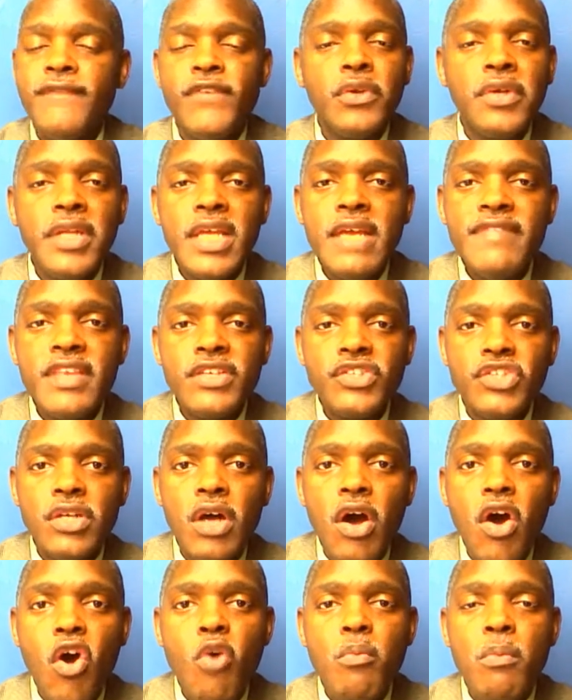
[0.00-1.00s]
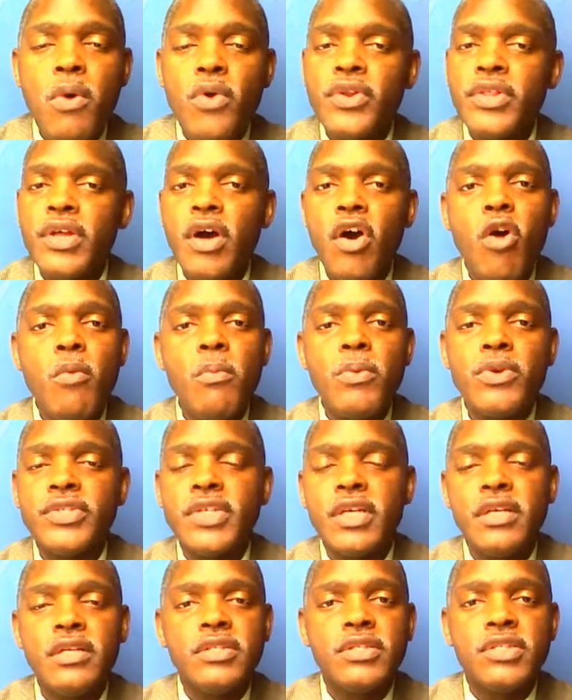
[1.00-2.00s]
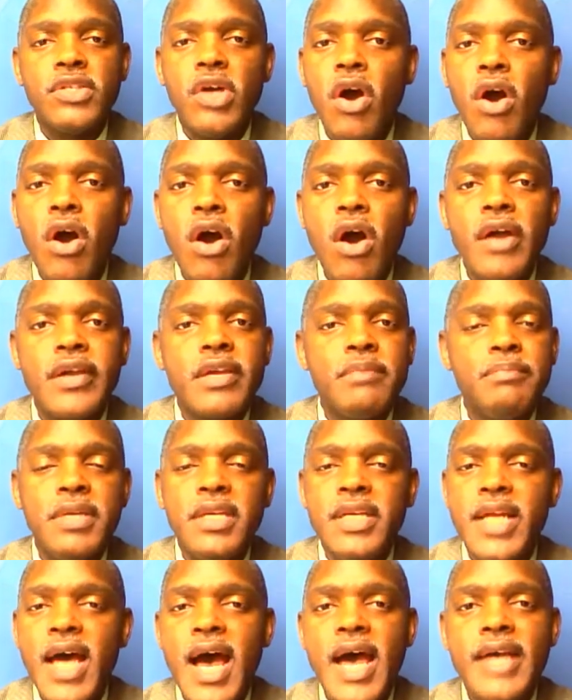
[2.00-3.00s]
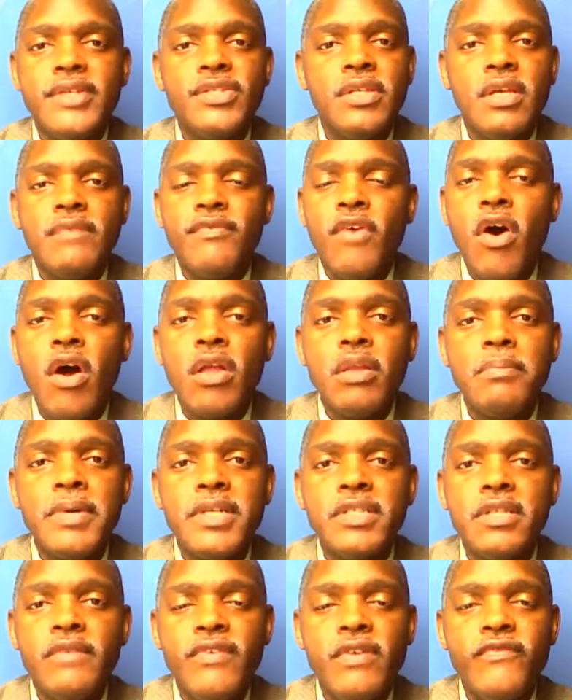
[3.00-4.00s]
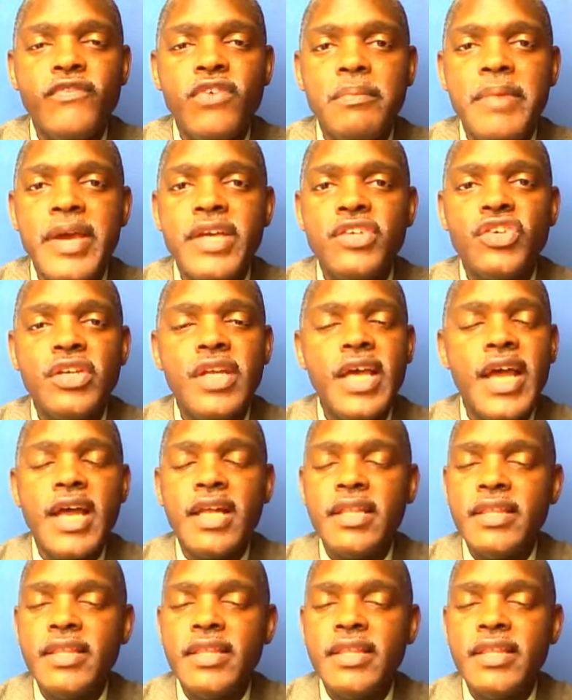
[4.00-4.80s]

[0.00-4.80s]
If you leave this to the homeowner's going to talk and be nice and give all a bunch of information